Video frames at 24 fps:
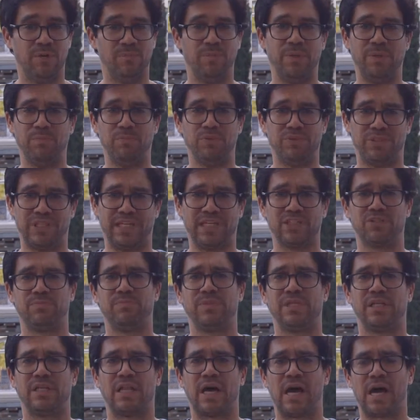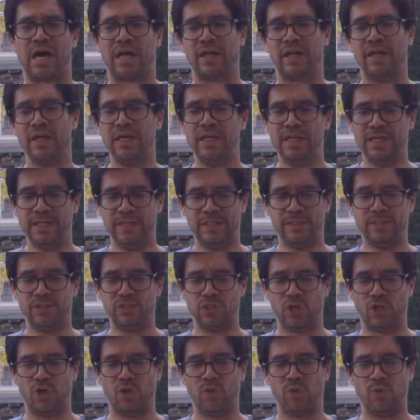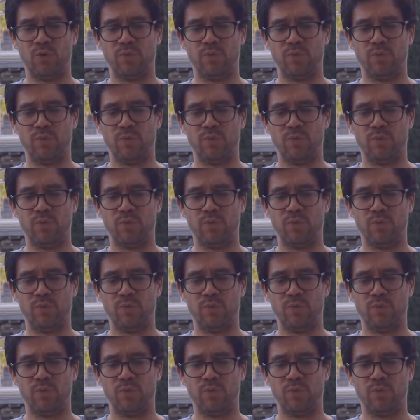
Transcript: People text me a lot. So